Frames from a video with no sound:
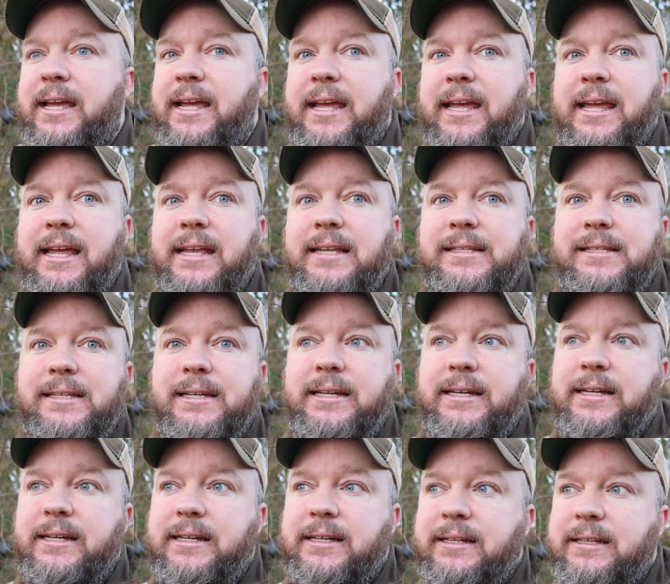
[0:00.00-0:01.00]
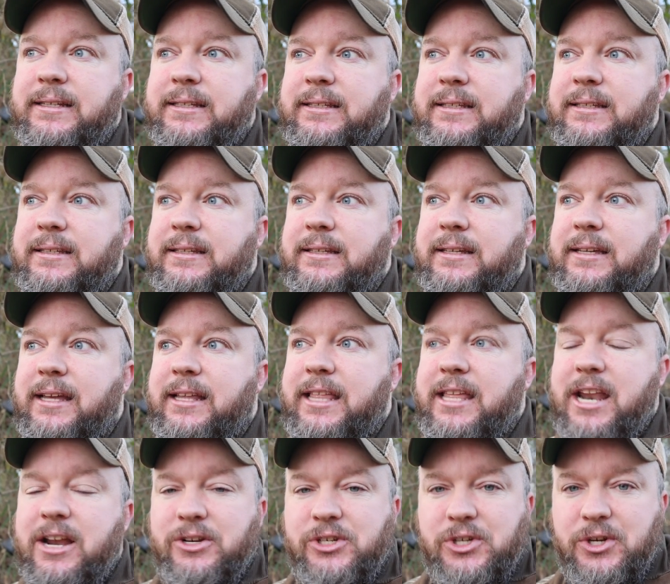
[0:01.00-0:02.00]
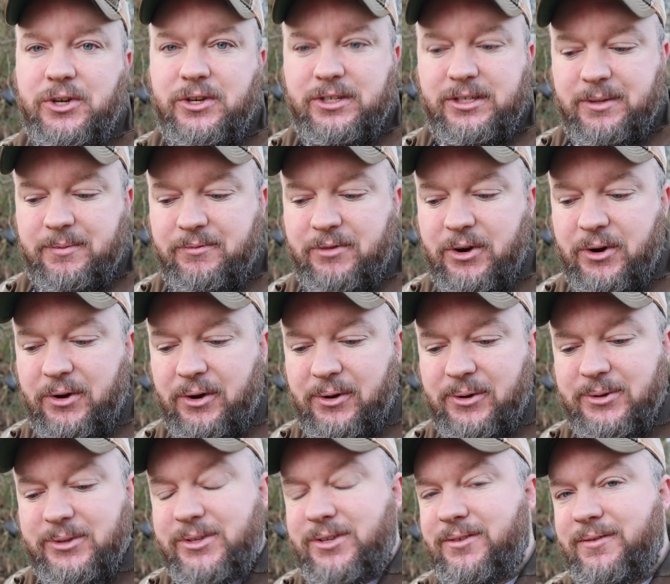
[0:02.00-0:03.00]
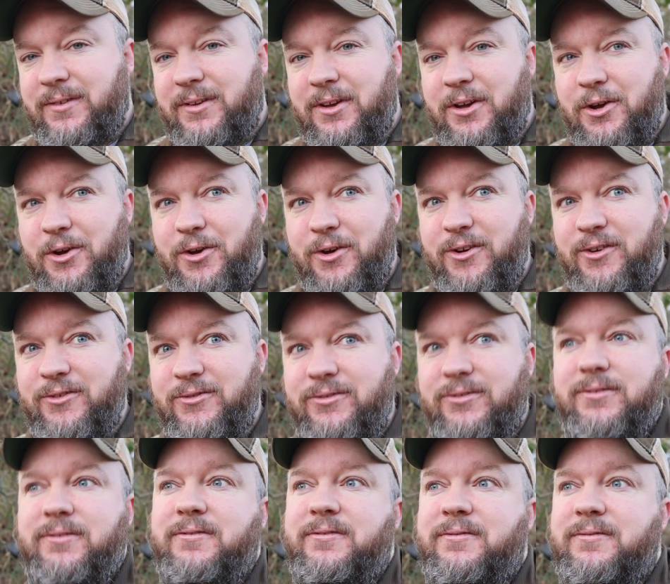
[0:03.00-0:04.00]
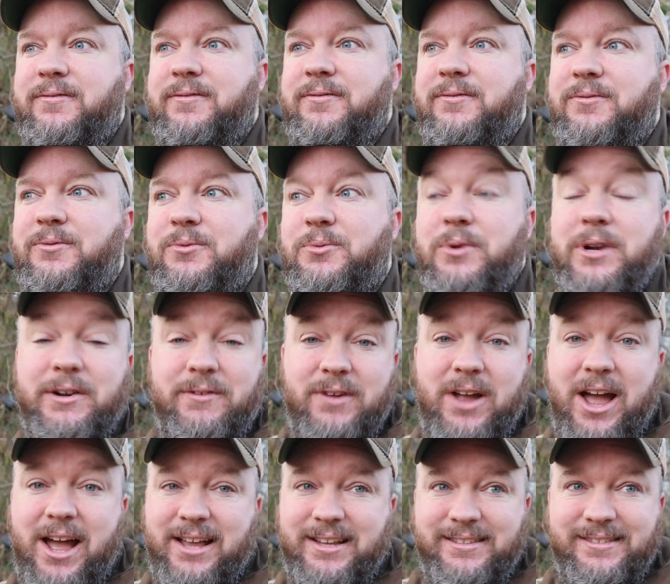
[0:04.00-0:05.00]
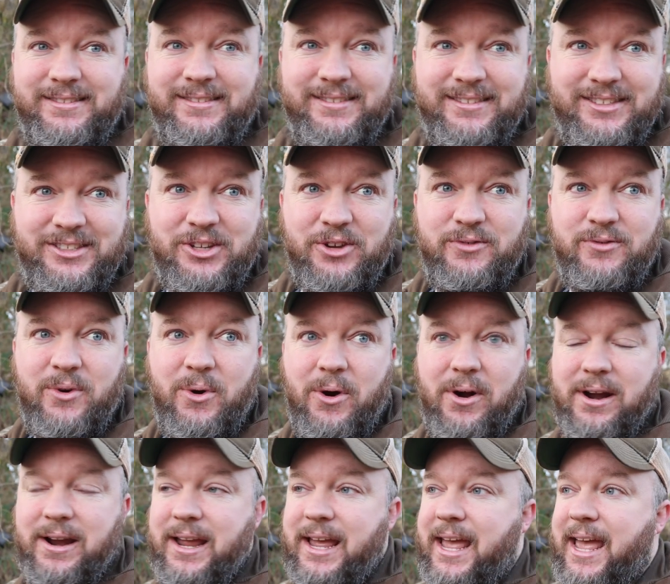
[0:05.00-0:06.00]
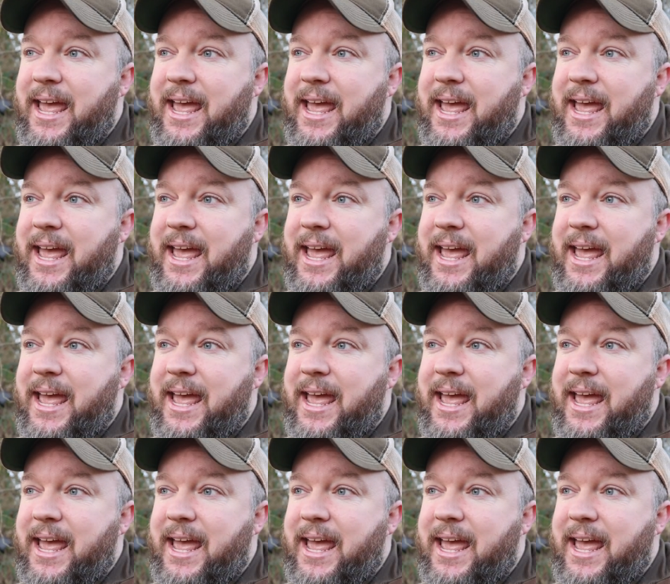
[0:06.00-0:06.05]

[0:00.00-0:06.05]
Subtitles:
and then I'll show you some photos of what I've gotten so far.